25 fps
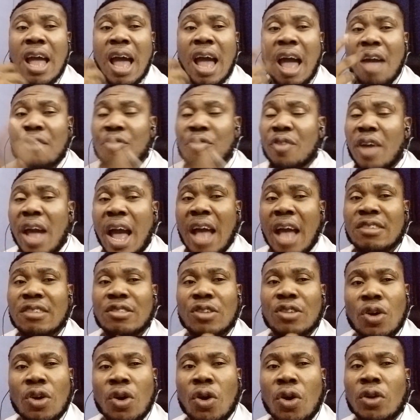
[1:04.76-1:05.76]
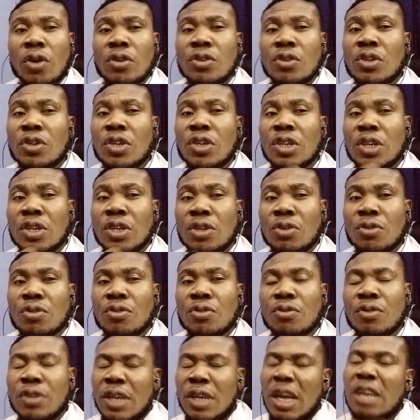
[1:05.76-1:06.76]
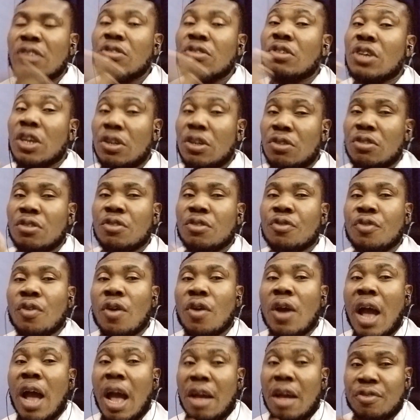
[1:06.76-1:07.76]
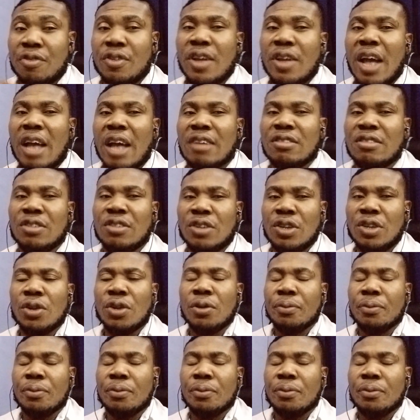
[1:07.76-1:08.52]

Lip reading: AFCAS, or you can use, yes, you can use it for AFCAS.